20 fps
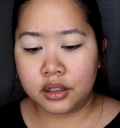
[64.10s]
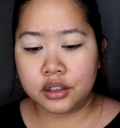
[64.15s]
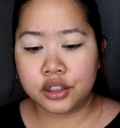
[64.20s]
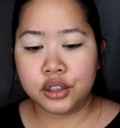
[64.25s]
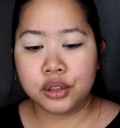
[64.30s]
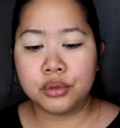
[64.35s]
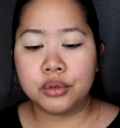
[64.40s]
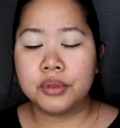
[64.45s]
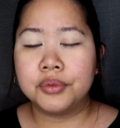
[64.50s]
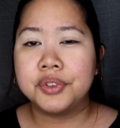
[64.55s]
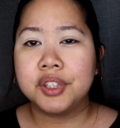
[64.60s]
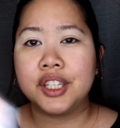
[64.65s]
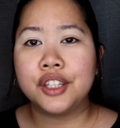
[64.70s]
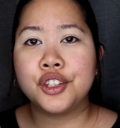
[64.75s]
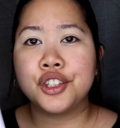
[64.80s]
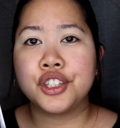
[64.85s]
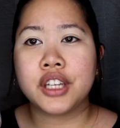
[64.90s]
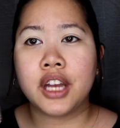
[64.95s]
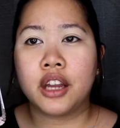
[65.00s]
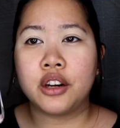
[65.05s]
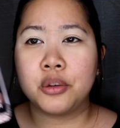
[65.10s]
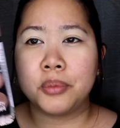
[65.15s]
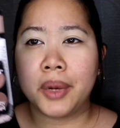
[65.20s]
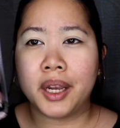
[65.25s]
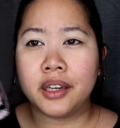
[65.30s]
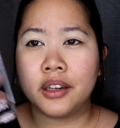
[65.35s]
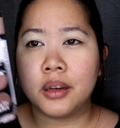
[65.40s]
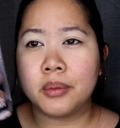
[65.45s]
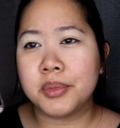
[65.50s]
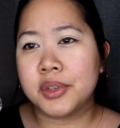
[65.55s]
2 of these Shadow by
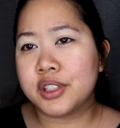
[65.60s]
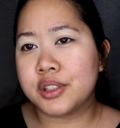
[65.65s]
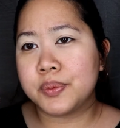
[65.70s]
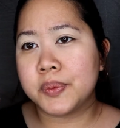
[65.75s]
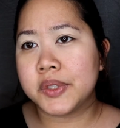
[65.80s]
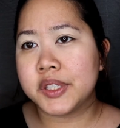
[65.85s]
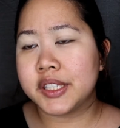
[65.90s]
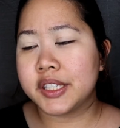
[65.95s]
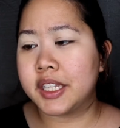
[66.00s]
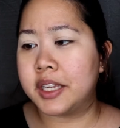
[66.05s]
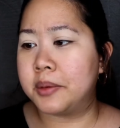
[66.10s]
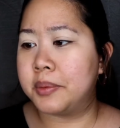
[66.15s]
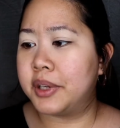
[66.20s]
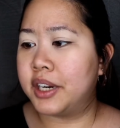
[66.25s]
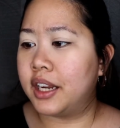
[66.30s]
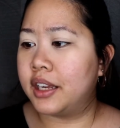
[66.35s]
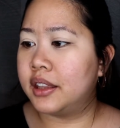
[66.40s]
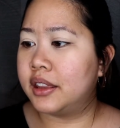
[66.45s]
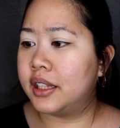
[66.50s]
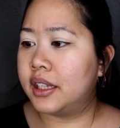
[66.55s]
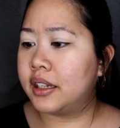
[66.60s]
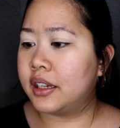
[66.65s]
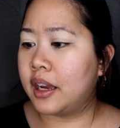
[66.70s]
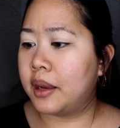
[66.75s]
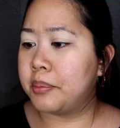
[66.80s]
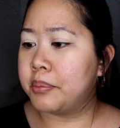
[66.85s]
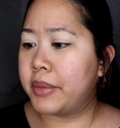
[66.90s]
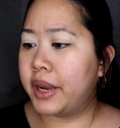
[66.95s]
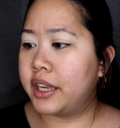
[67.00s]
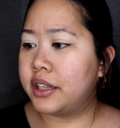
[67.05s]
Numbers, we'll see, but I think I
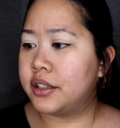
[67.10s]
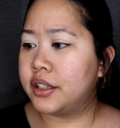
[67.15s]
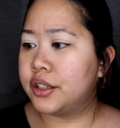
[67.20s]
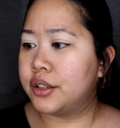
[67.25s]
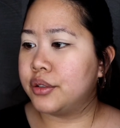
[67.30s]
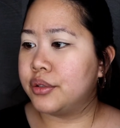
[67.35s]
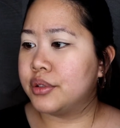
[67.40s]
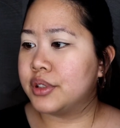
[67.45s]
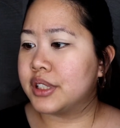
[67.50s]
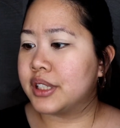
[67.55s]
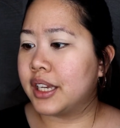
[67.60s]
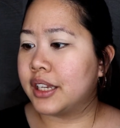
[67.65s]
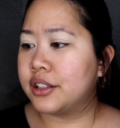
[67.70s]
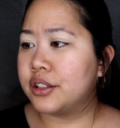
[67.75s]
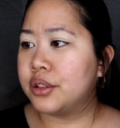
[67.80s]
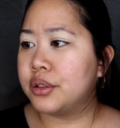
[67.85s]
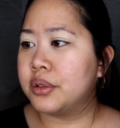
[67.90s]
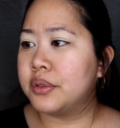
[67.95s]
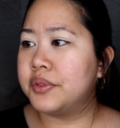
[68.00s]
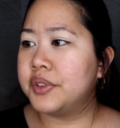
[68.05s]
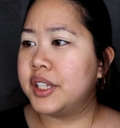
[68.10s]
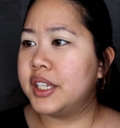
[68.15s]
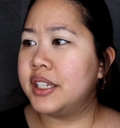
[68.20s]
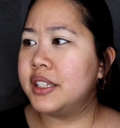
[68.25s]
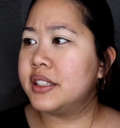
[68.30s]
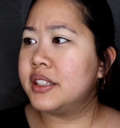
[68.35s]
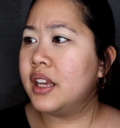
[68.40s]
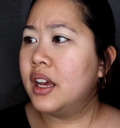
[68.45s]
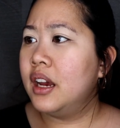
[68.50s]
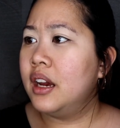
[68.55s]
might use like 2 of
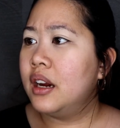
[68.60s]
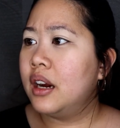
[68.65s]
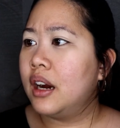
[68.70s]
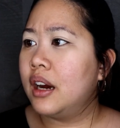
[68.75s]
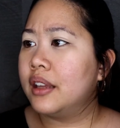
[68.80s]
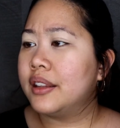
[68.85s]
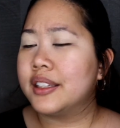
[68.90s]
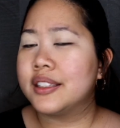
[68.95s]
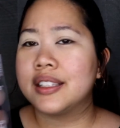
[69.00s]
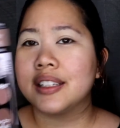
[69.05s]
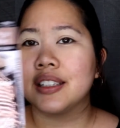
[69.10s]
these. This